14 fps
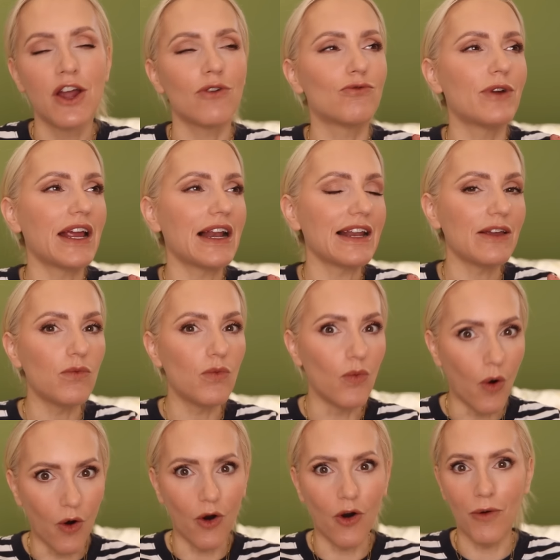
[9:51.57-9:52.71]
really
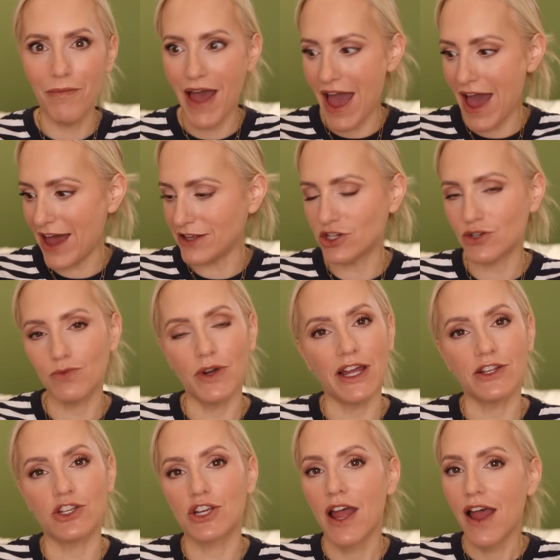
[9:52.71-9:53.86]
warm edge,
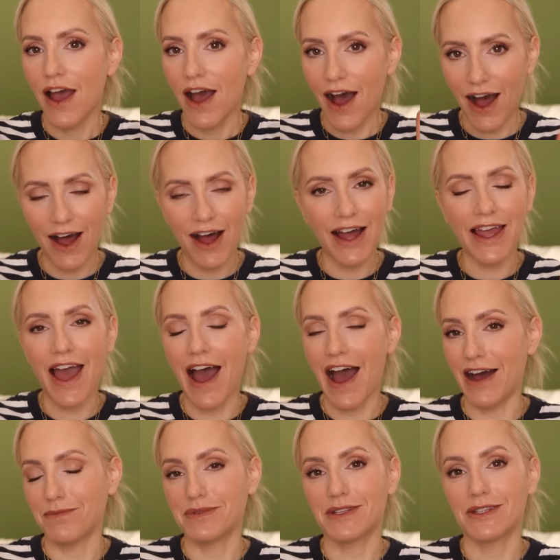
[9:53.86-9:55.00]
which I
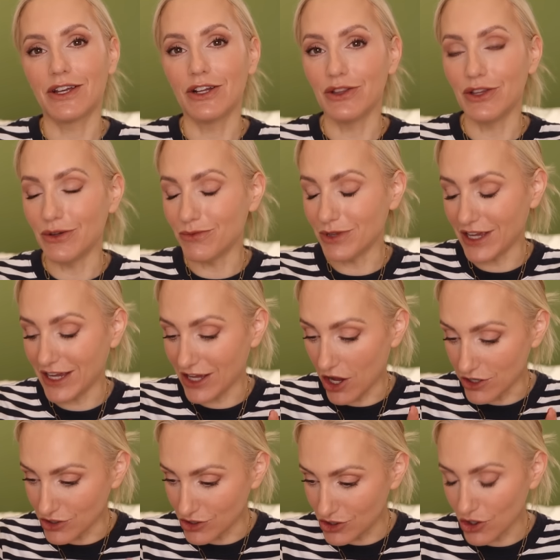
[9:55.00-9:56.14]
absolutely
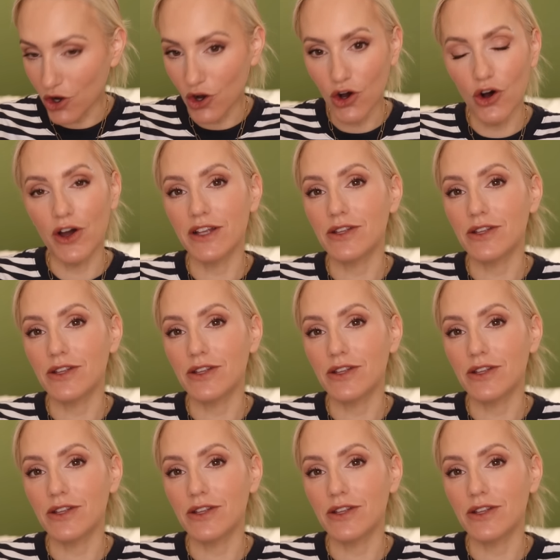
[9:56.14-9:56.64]
adore.